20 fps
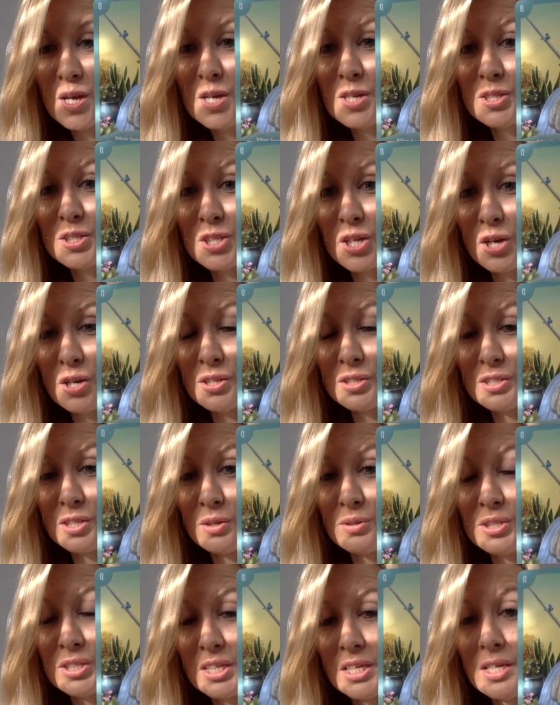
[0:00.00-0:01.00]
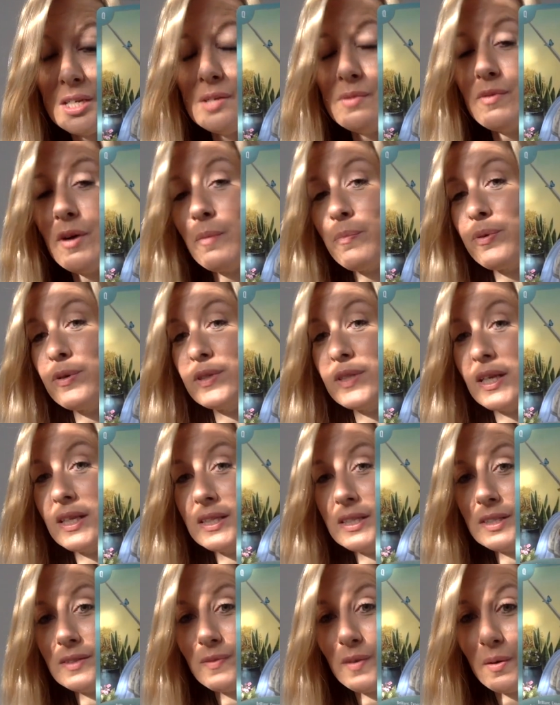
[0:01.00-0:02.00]
So she
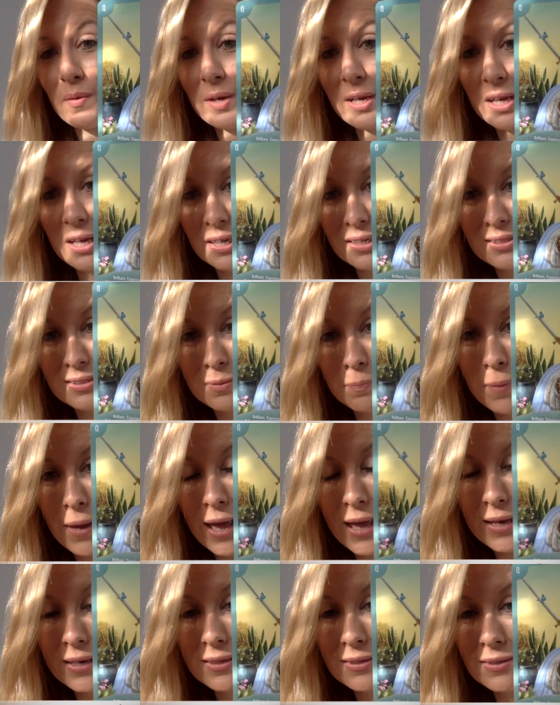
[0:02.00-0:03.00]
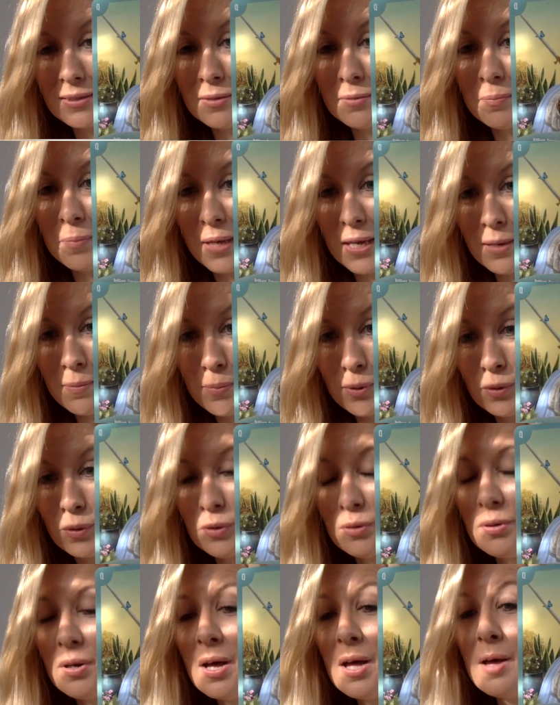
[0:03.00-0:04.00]
represents very independent
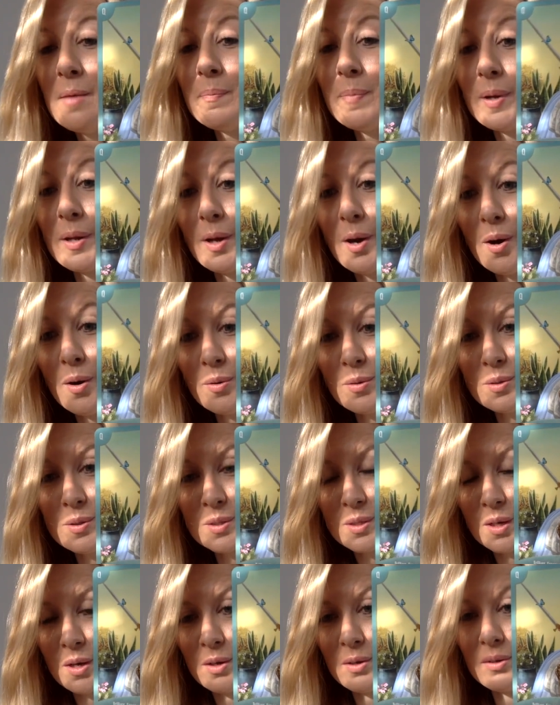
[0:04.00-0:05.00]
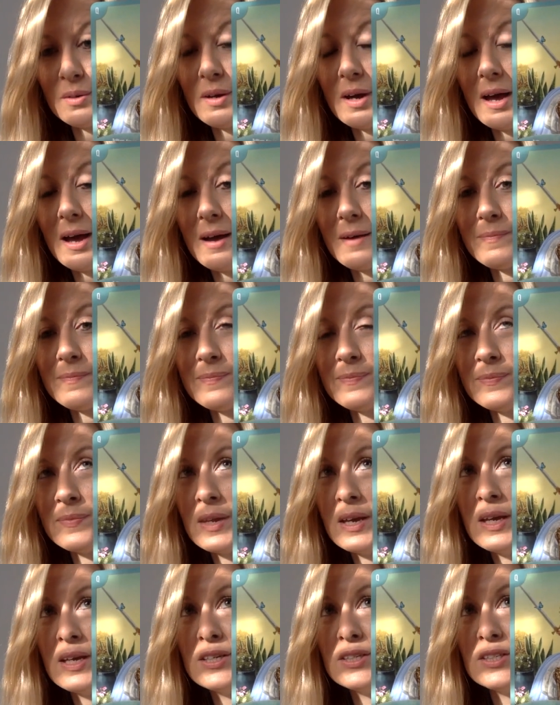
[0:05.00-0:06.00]
people, but also um,
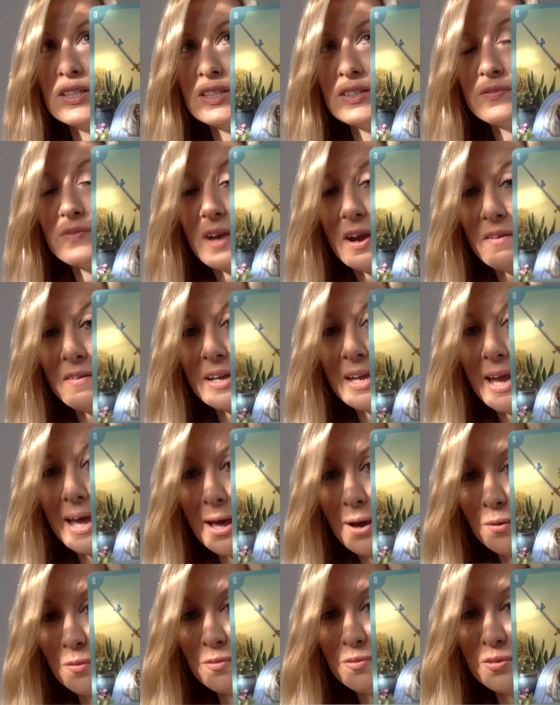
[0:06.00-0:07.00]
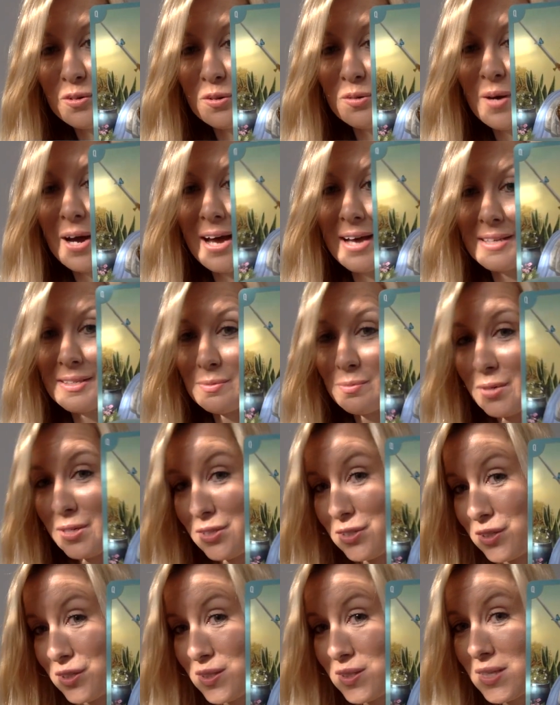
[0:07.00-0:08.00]
she's very helpful, as we
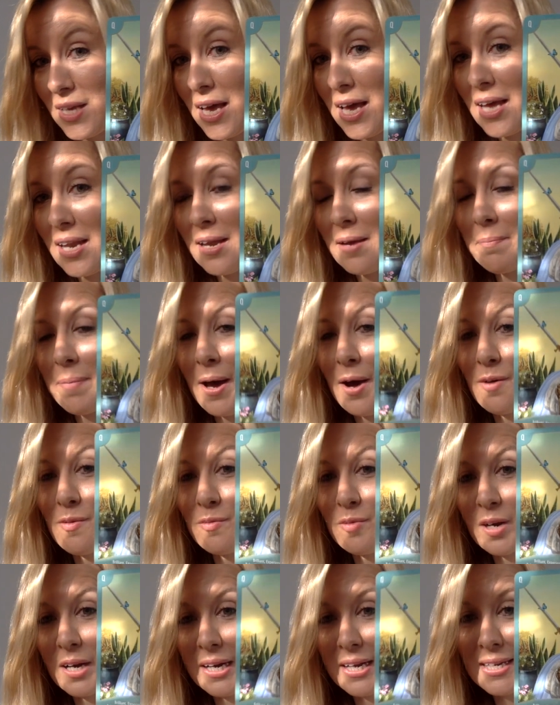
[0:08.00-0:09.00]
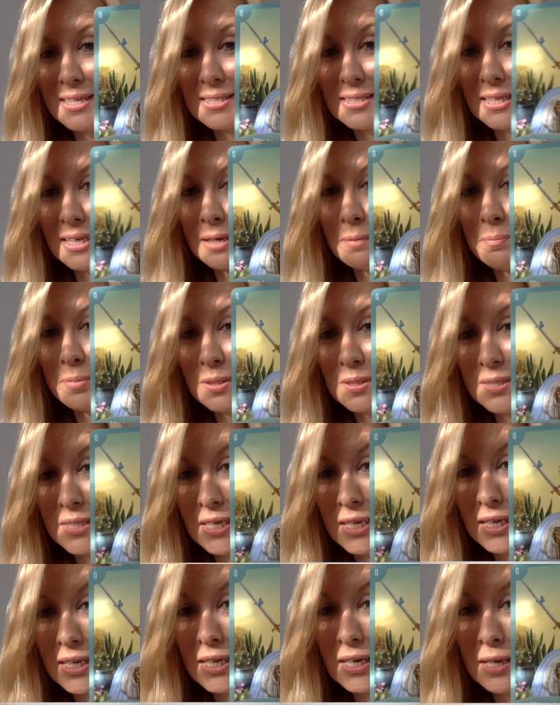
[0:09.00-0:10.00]
just said, about releasing, and
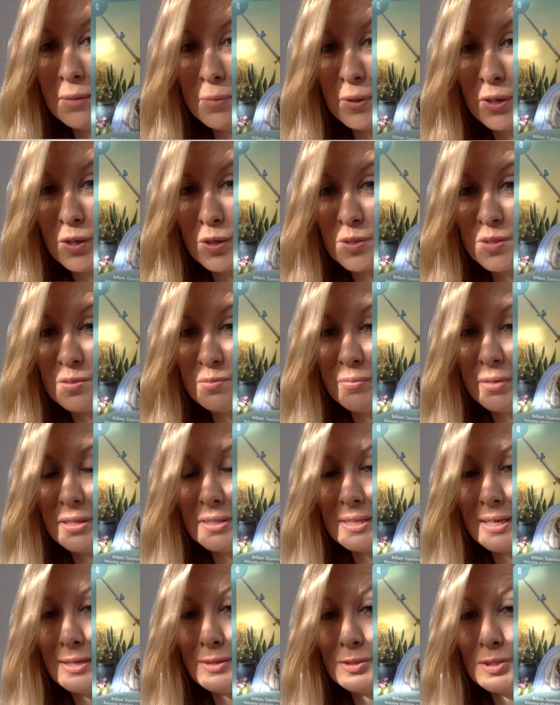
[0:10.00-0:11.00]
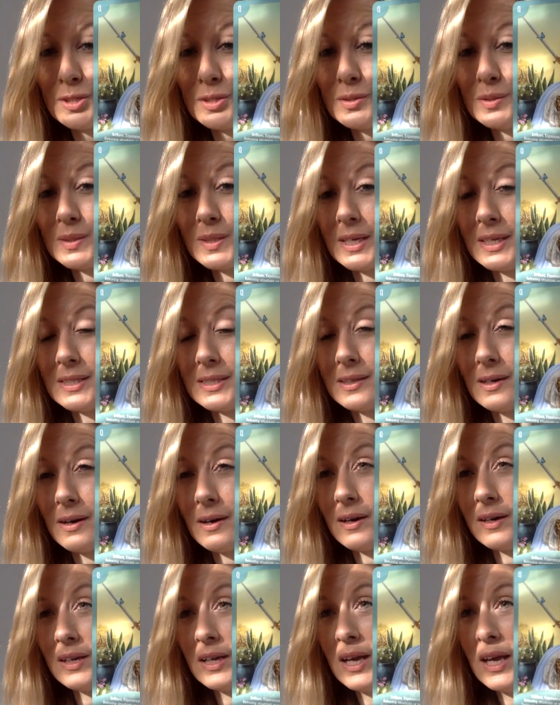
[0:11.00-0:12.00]
particularly because of Monday or Tuesday's
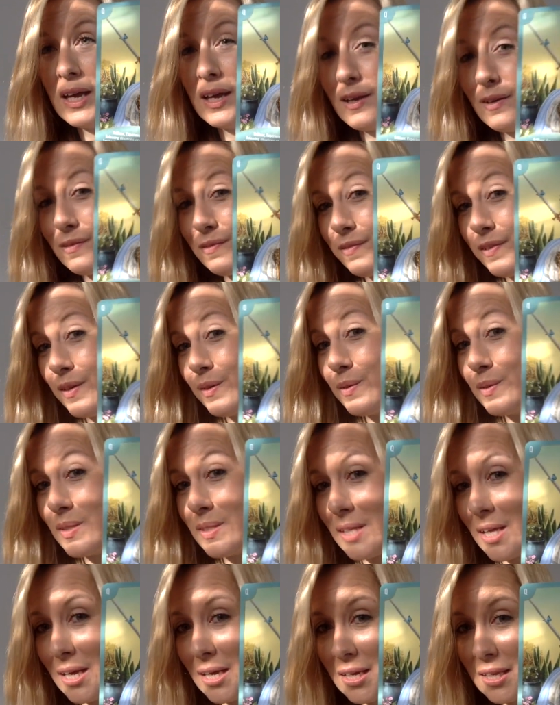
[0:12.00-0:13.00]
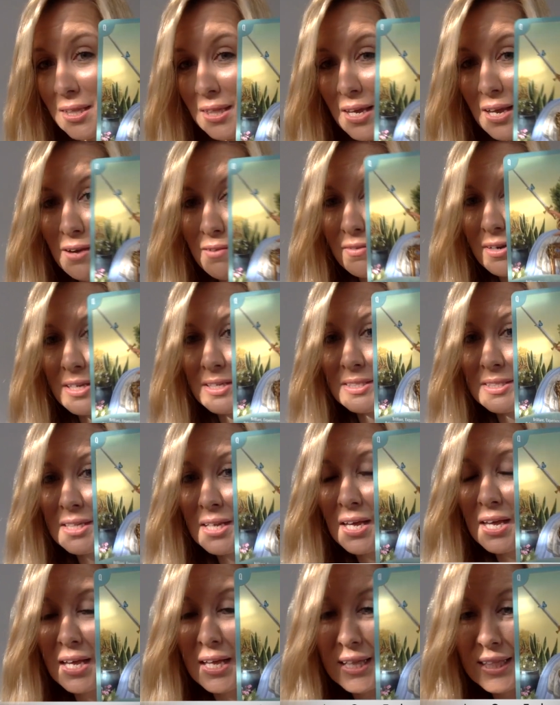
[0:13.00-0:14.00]
card, it feels like there is
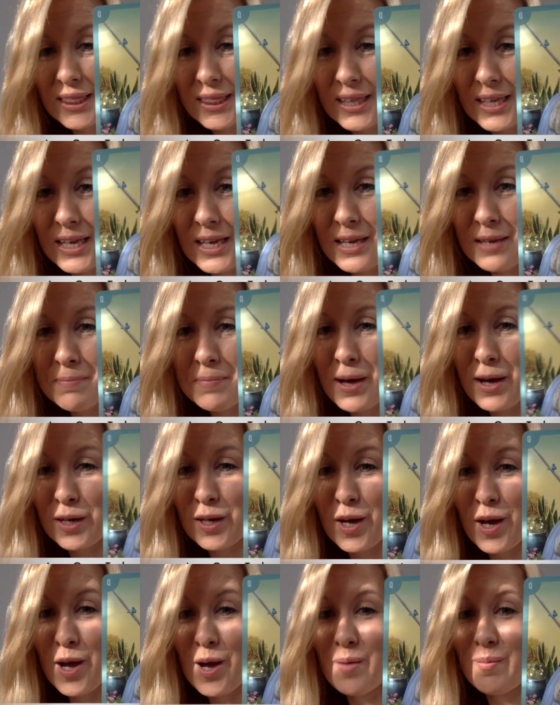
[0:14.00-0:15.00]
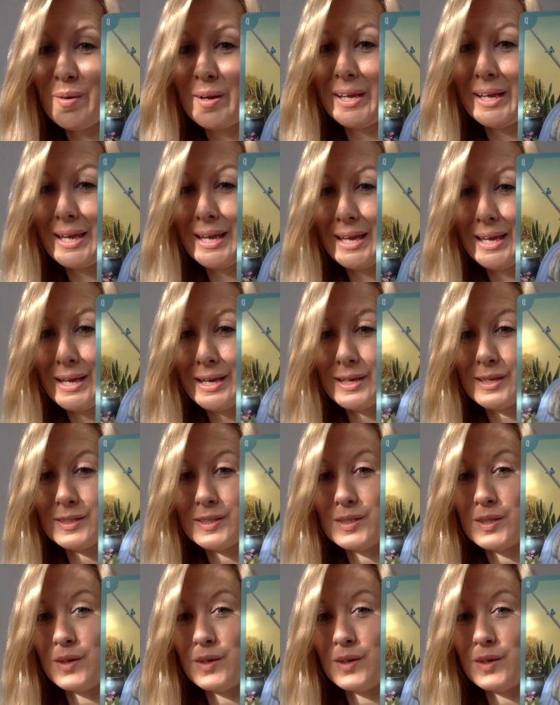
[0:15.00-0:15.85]
a theme occurring here.